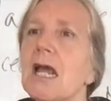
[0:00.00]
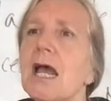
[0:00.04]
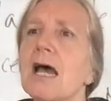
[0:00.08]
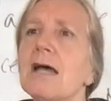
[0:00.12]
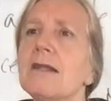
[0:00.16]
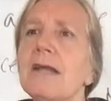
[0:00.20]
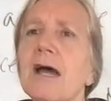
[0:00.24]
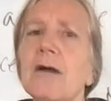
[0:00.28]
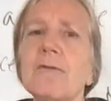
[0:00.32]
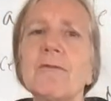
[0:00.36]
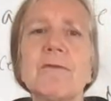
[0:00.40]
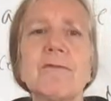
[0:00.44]

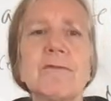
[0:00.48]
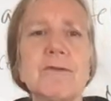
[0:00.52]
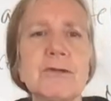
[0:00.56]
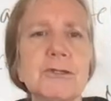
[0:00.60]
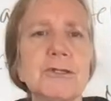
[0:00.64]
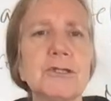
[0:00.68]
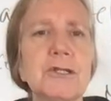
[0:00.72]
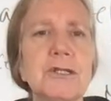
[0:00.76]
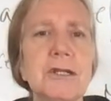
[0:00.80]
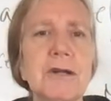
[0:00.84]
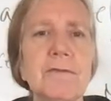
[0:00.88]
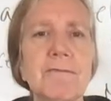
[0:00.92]
and that
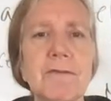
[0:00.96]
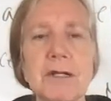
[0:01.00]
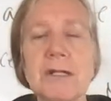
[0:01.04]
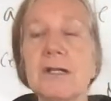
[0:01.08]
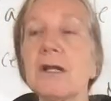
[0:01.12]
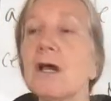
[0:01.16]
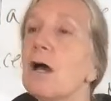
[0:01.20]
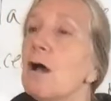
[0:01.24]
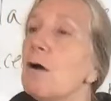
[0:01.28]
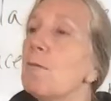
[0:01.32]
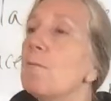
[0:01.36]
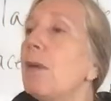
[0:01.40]
refers to
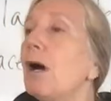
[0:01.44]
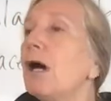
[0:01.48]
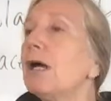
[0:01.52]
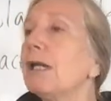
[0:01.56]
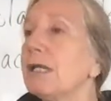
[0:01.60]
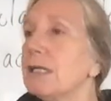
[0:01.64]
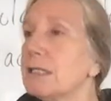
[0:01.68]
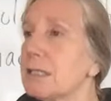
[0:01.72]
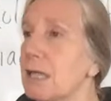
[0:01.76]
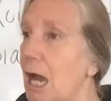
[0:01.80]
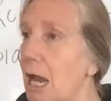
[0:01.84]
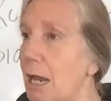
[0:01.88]
different
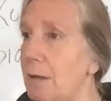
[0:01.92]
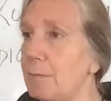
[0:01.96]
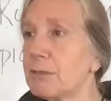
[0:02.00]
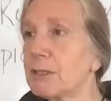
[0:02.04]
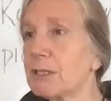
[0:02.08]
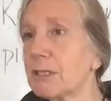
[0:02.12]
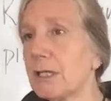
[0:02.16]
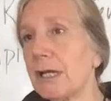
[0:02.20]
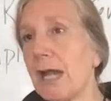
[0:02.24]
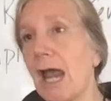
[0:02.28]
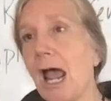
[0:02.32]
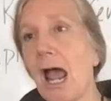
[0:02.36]
body
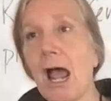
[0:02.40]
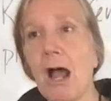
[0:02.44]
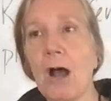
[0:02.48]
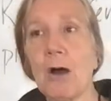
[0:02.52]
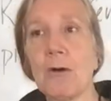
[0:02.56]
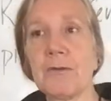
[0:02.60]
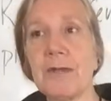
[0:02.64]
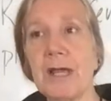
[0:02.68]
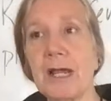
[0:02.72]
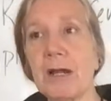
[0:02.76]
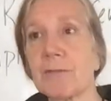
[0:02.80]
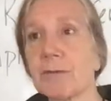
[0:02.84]
types and
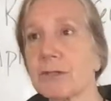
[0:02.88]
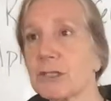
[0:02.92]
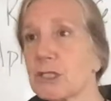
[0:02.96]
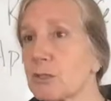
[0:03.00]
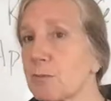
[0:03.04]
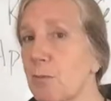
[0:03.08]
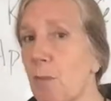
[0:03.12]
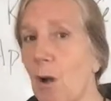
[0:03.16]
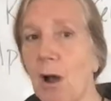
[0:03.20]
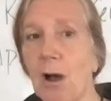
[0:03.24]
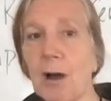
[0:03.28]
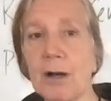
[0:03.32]
how they
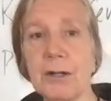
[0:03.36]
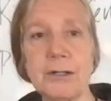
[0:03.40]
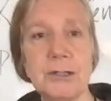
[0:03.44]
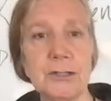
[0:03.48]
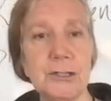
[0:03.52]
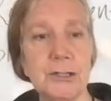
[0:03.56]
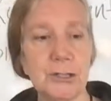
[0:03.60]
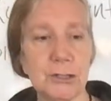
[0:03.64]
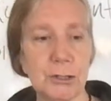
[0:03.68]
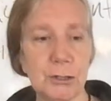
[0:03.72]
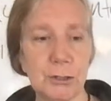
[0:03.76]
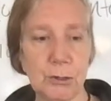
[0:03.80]

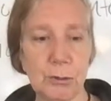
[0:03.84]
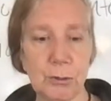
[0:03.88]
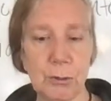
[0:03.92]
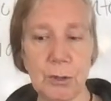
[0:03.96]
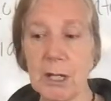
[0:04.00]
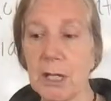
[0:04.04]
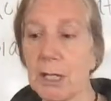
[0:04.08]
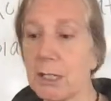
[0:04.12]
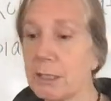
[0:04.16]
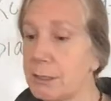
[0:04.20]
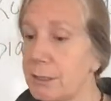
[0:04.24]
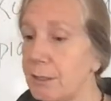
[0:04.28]
respond
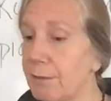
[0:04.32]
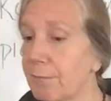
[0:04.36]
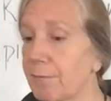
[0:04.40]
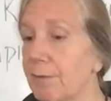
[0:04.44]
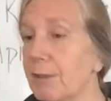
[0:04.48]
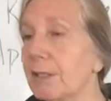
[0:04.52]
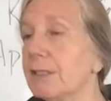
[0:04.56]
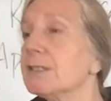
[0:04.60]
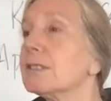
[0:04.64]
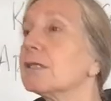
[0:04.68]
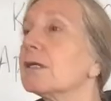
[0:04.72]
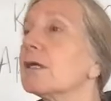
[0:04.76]
to
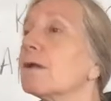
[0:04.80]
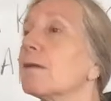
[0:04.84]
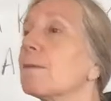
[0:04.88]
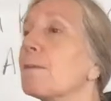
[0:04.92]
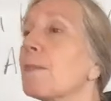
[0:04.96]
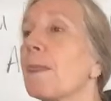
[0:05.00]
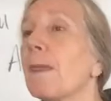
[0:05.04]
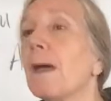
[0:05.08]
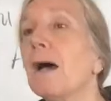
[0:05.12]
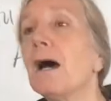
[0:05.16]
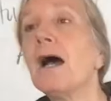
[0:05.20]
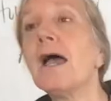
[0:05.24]
different
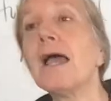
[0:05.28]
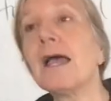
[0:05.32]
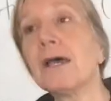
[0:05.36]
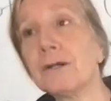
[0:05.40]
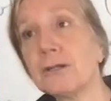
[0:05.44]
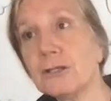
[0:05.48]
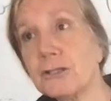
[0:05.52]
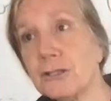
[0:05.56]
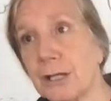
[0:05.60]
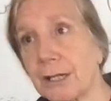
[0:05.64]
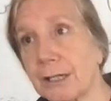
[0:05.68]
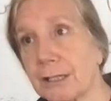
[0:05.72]
uh,
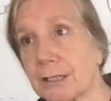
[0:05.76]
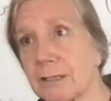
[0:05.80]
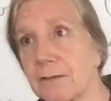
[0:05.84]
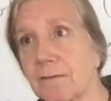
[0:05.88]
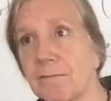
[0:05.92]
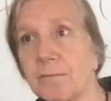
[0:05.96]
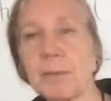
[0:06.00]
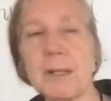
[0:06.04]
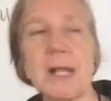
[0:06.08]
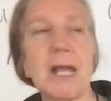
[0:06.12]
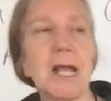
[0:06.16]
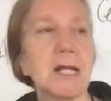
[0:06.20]
energetics
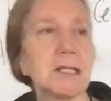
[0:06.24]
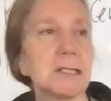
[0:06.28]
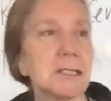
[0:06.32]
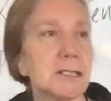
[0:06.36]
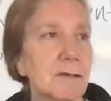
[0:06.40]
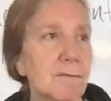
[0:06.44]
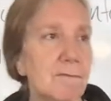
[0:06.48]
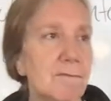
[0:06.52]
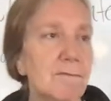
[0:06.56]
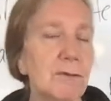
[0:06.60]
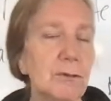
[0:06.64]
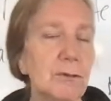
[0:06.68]
of plants and